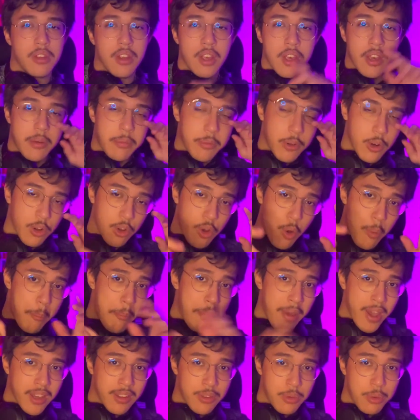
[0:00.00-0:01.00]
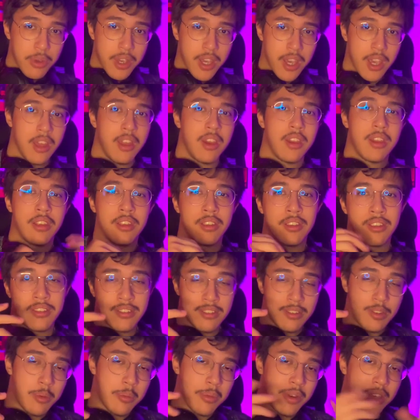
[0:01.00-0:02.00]
I'm gonna go back to editing and
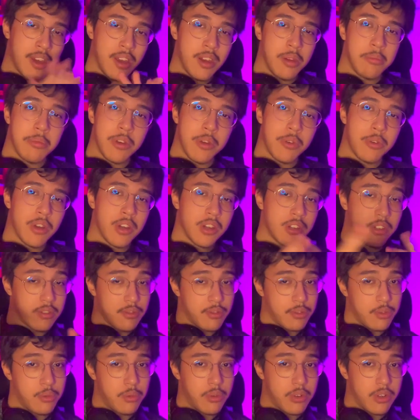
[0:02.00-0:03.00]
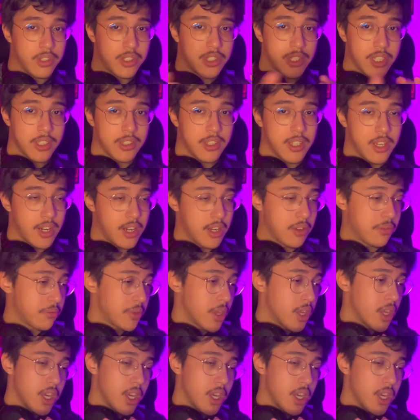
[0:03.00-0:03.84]
some anime reaction if you want to check that out.